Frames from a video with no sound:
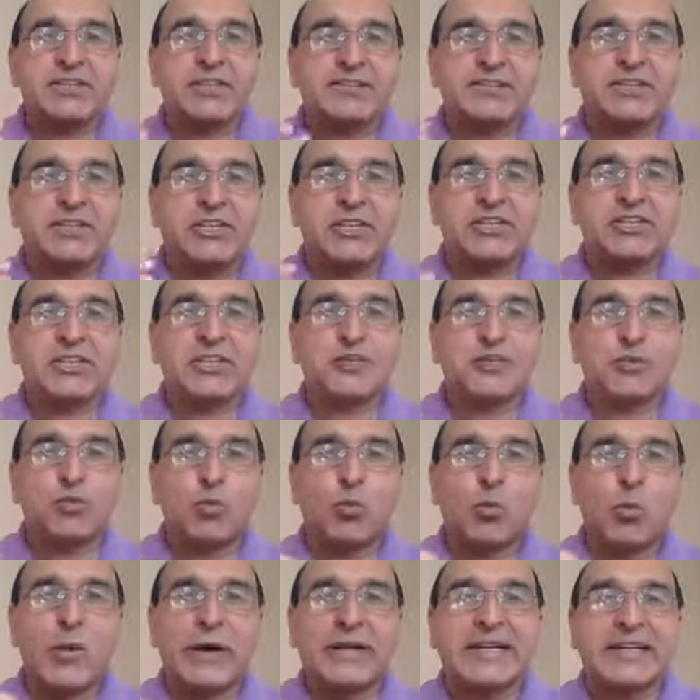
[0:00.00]
definitions,
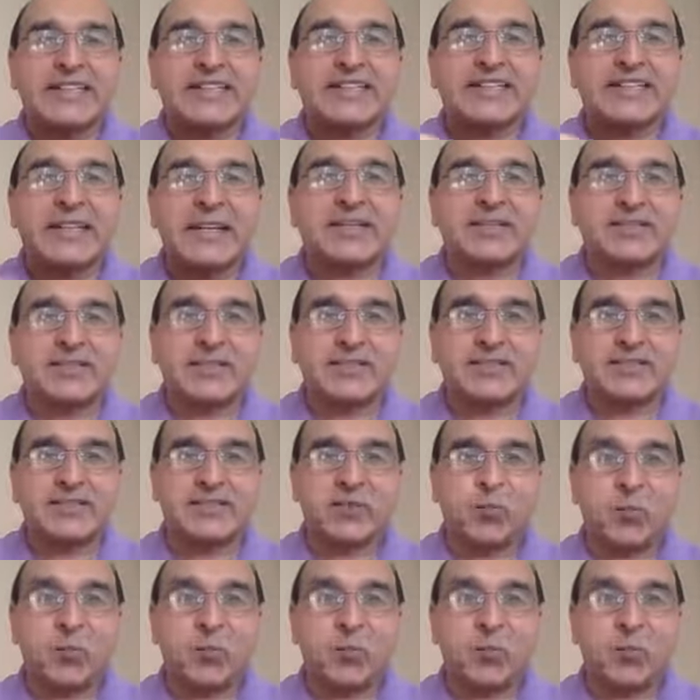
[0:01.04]
what is justice,